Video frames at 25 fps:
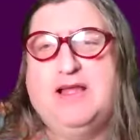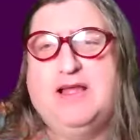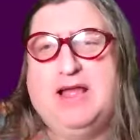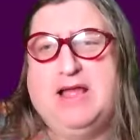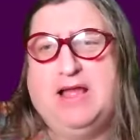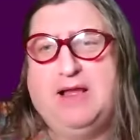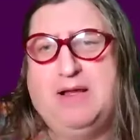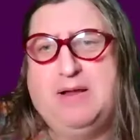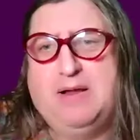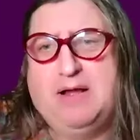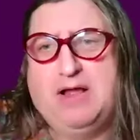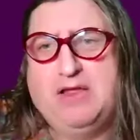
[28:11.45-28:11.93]

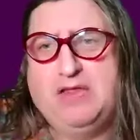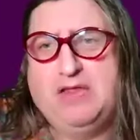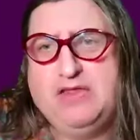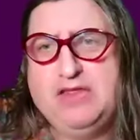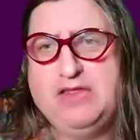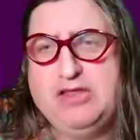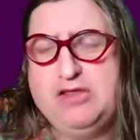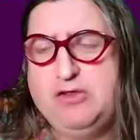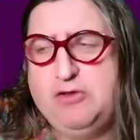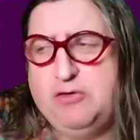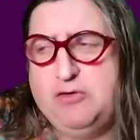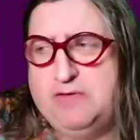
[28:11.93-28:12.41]
I
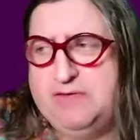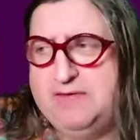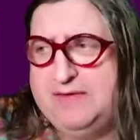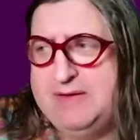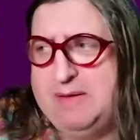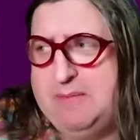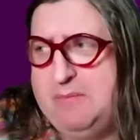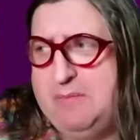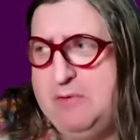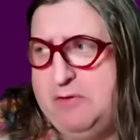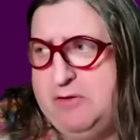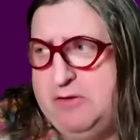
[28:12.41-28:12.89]
think you're
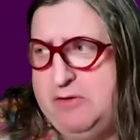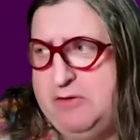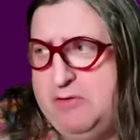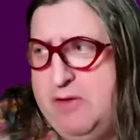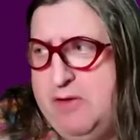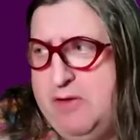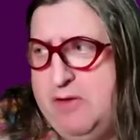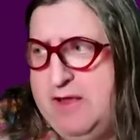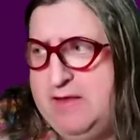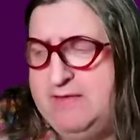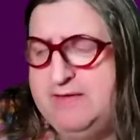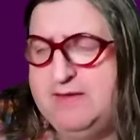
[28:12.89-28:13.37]
somebody who
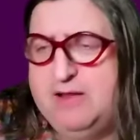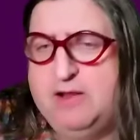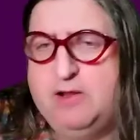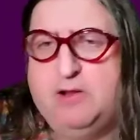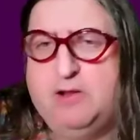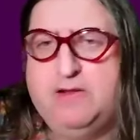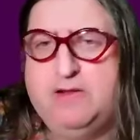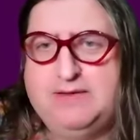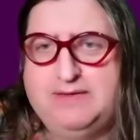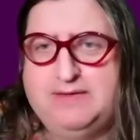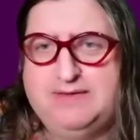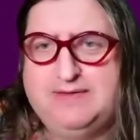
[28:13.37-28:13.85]
has a
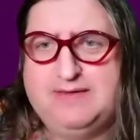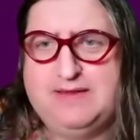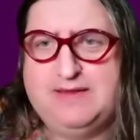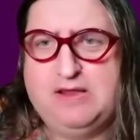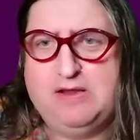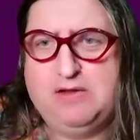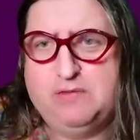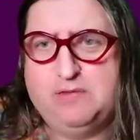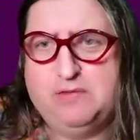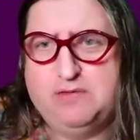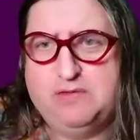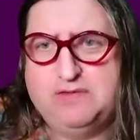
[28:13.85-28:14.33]
lot of
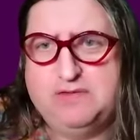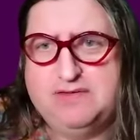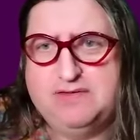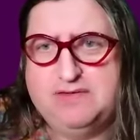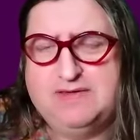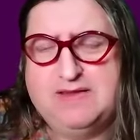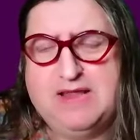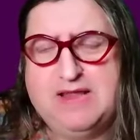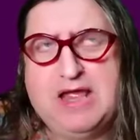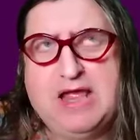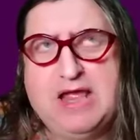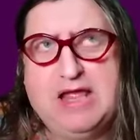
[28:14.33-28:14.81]

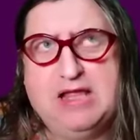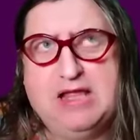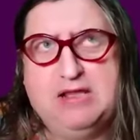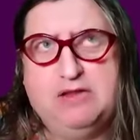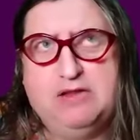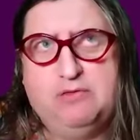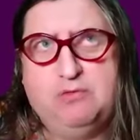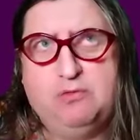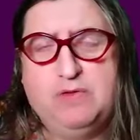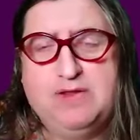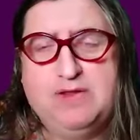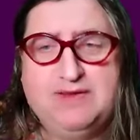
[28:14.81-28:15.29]
skills
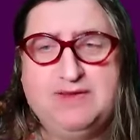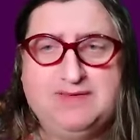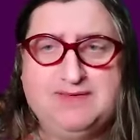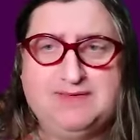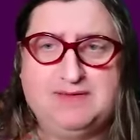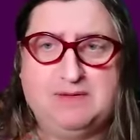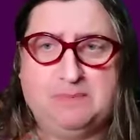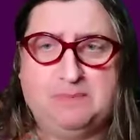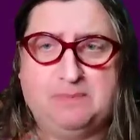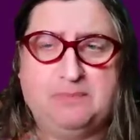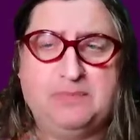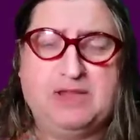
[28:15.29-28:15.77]
and
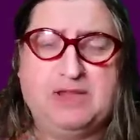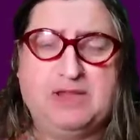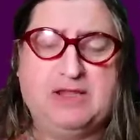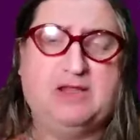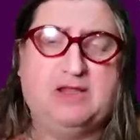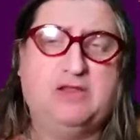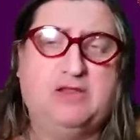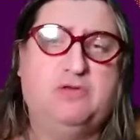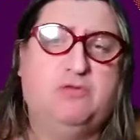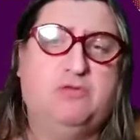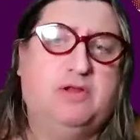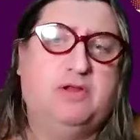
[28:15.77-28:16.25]
wisdom that
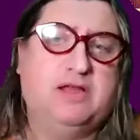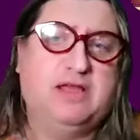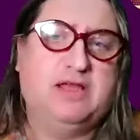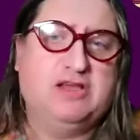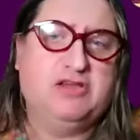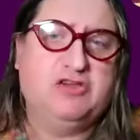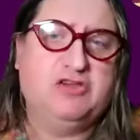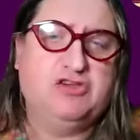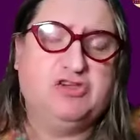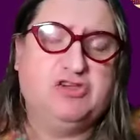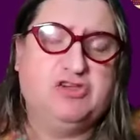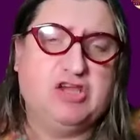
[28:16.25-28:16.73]
can really
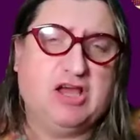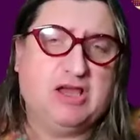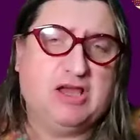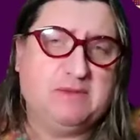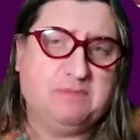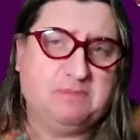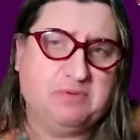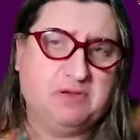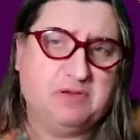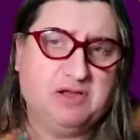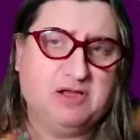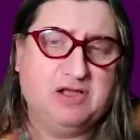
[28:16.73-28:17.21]

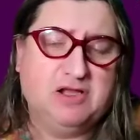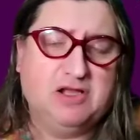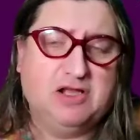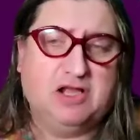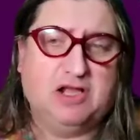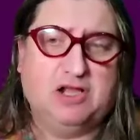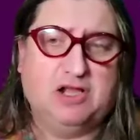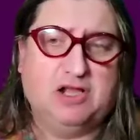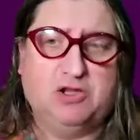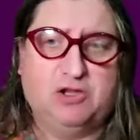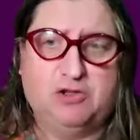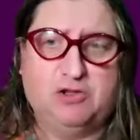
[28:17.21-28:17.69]
shape
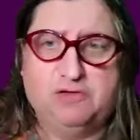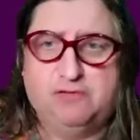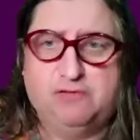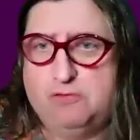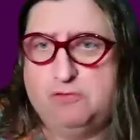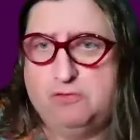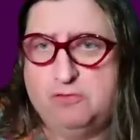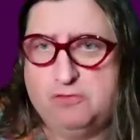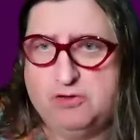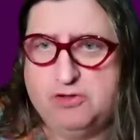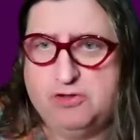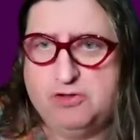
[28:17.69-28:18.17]
a lot of
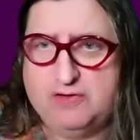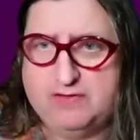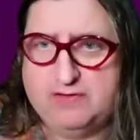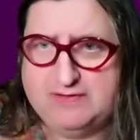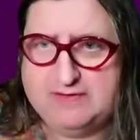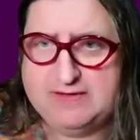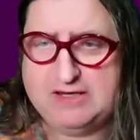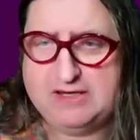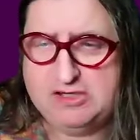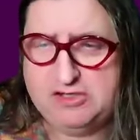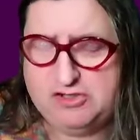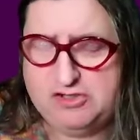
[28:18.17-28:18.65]

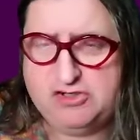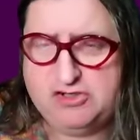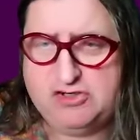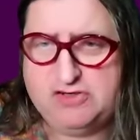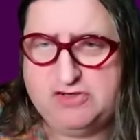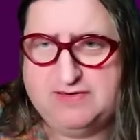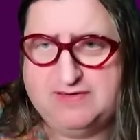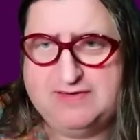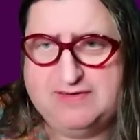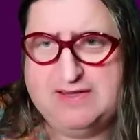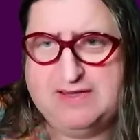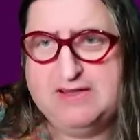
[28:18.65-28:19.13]

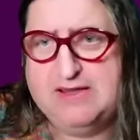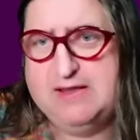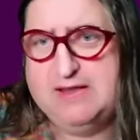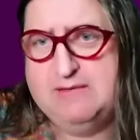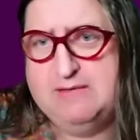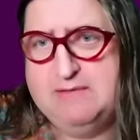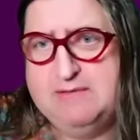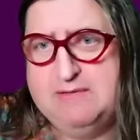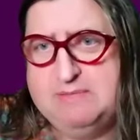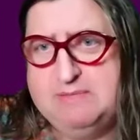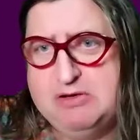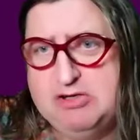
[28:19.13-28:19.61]
organizations,
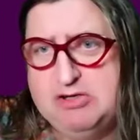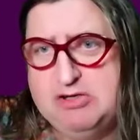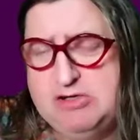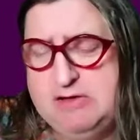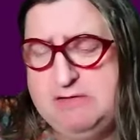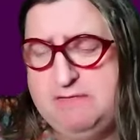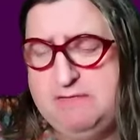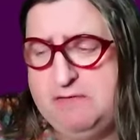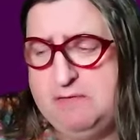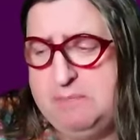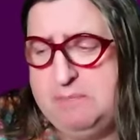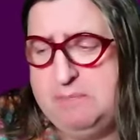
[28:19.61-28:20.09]
and
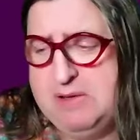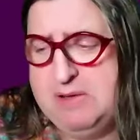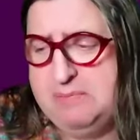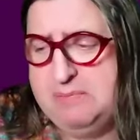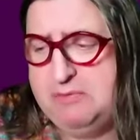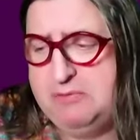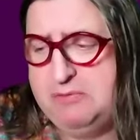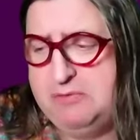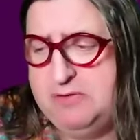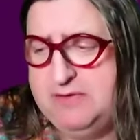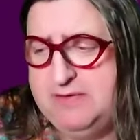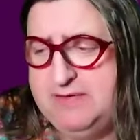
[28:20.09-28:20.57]
especially for
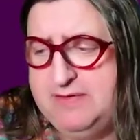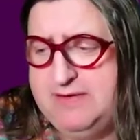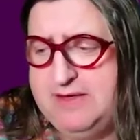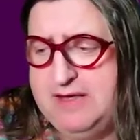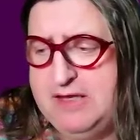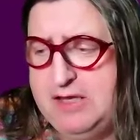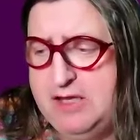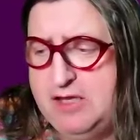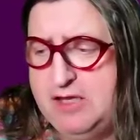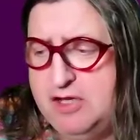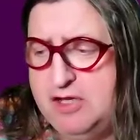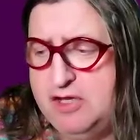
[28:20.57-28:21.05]
people
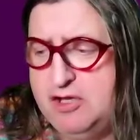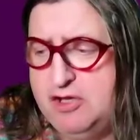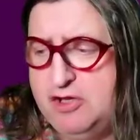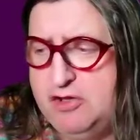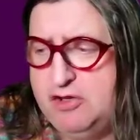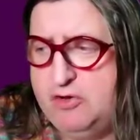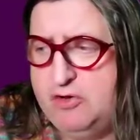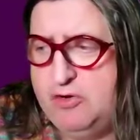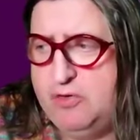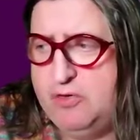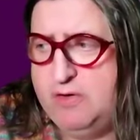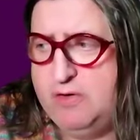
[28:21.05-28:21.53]
listening
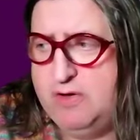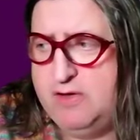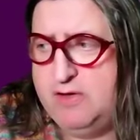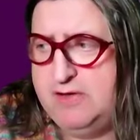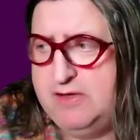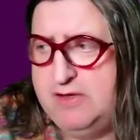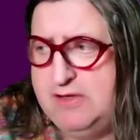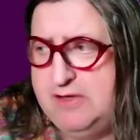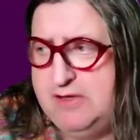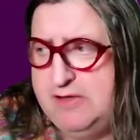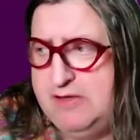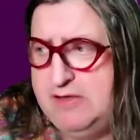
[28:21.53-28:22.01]
who are
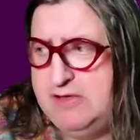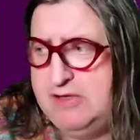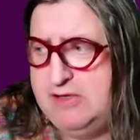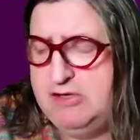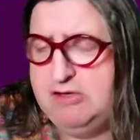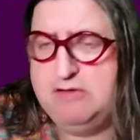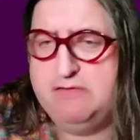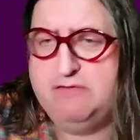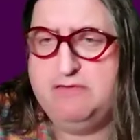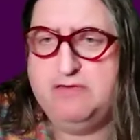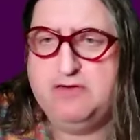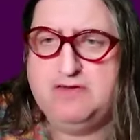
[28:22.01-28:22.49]
in
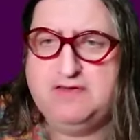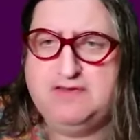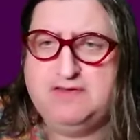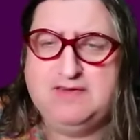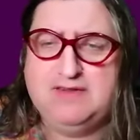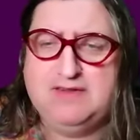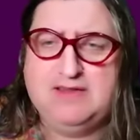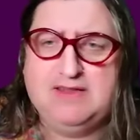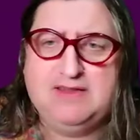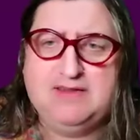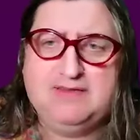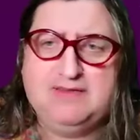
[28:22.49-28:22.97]

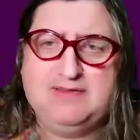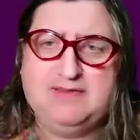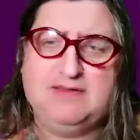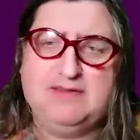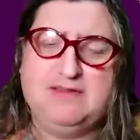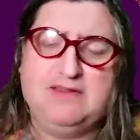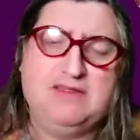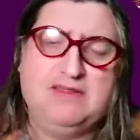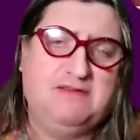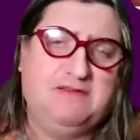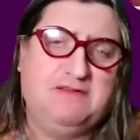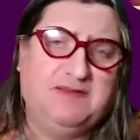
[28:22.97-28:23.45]
universities,
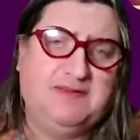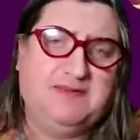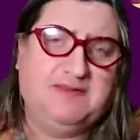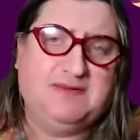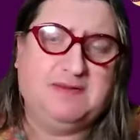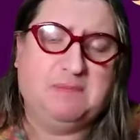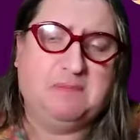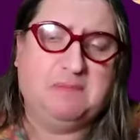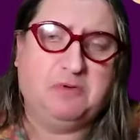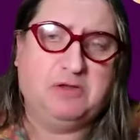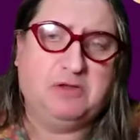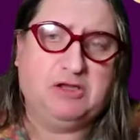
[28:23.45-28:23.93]
here is
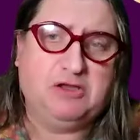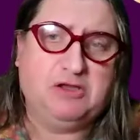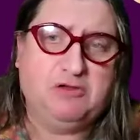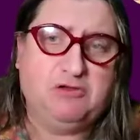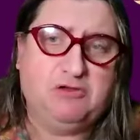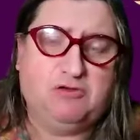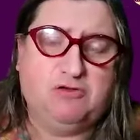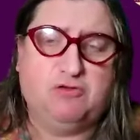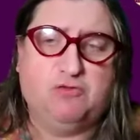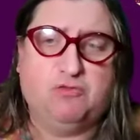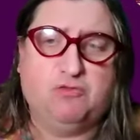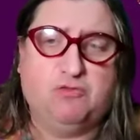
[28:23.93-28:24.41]
somebody
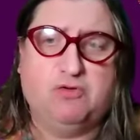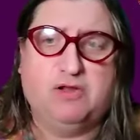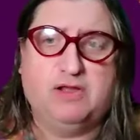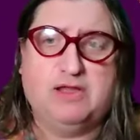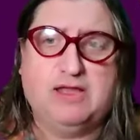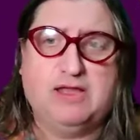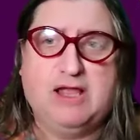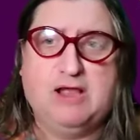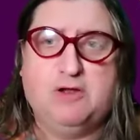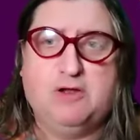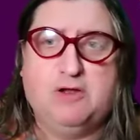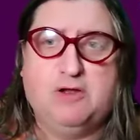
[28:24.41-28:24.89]
who could
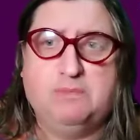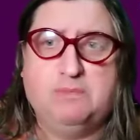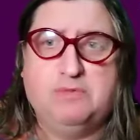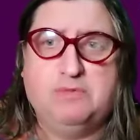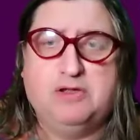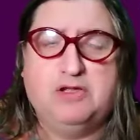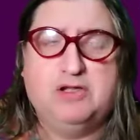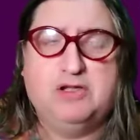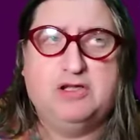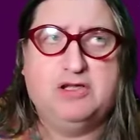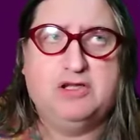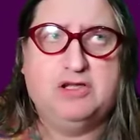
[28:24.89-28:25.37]
really help
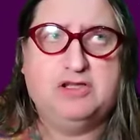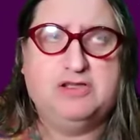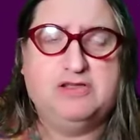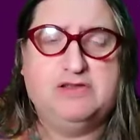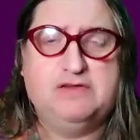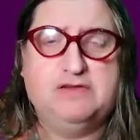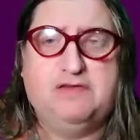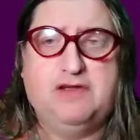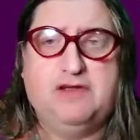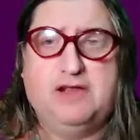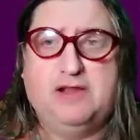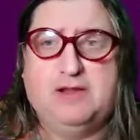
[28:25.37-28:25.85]

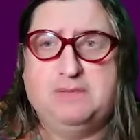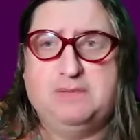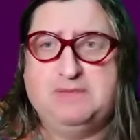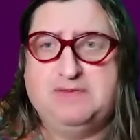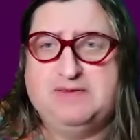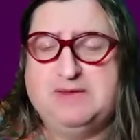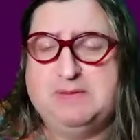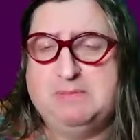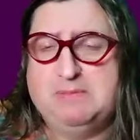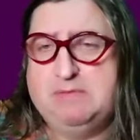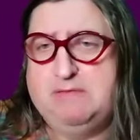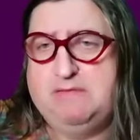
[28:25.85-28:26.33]
develop
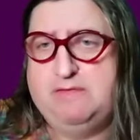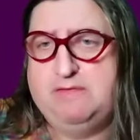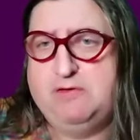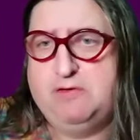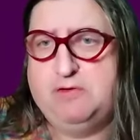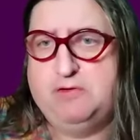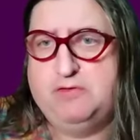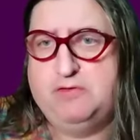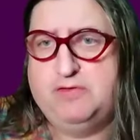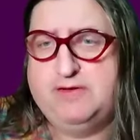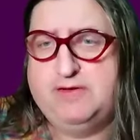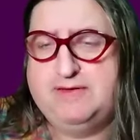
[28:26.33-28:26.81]
some of
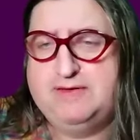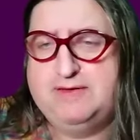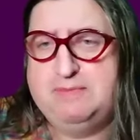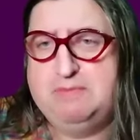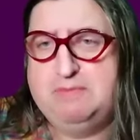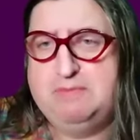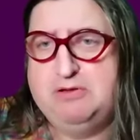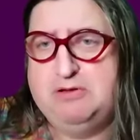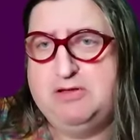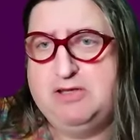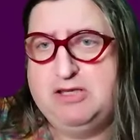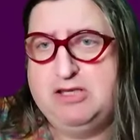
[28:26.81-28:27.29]
your
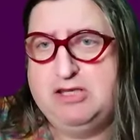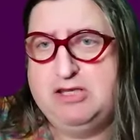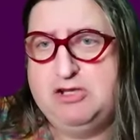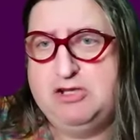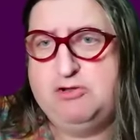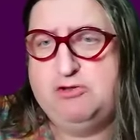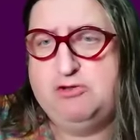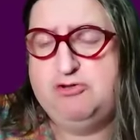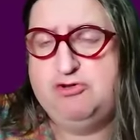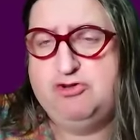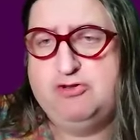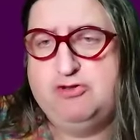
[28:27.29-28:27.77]
disability
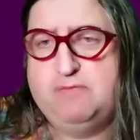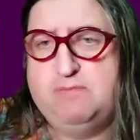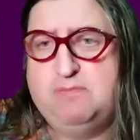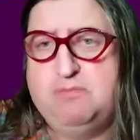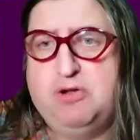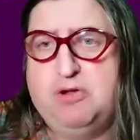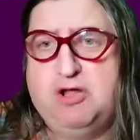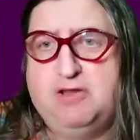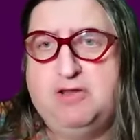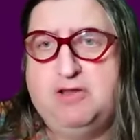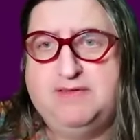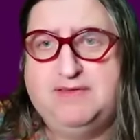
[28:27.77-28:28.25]
inclusion
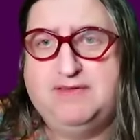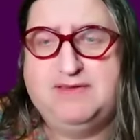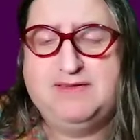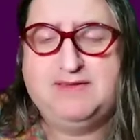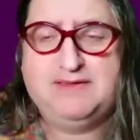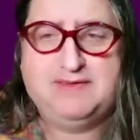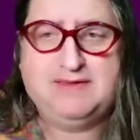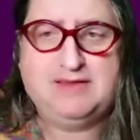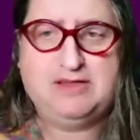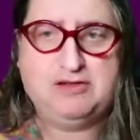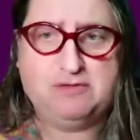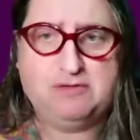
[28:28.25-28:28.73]

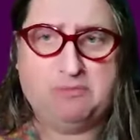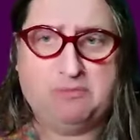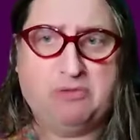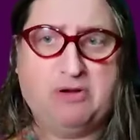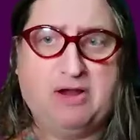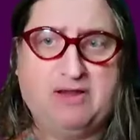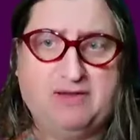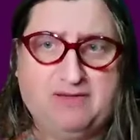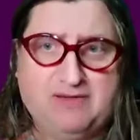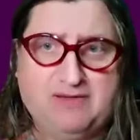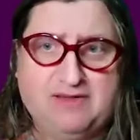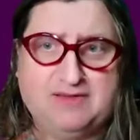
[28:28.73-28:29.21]
policies into
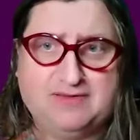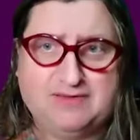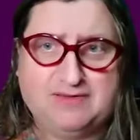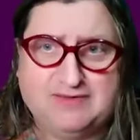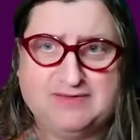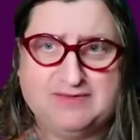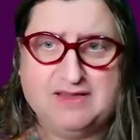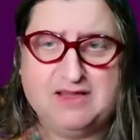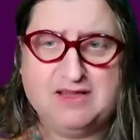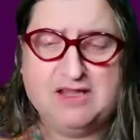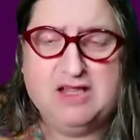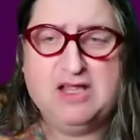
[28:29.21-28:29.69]

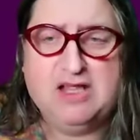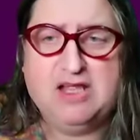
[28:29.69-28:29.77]
practice.